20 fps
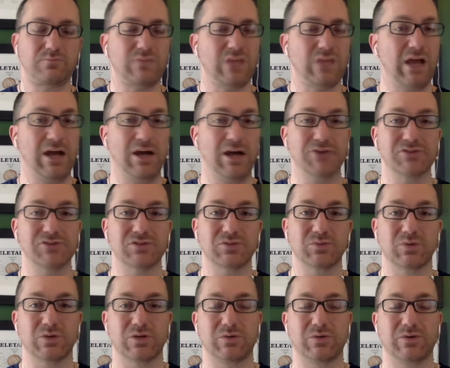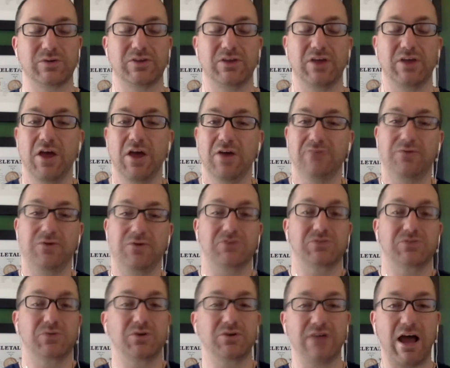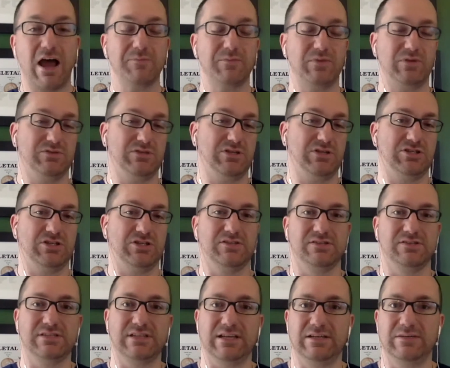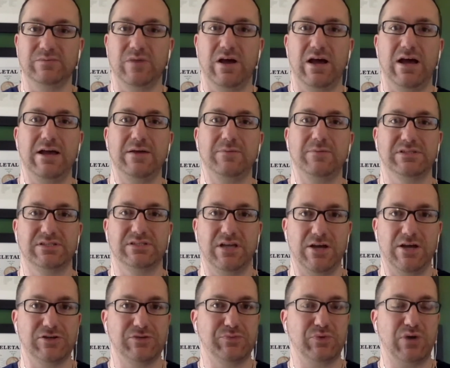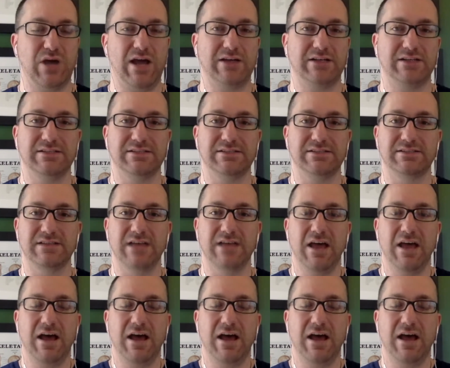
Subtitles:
I also work with folks who are not musicians in my massage practice,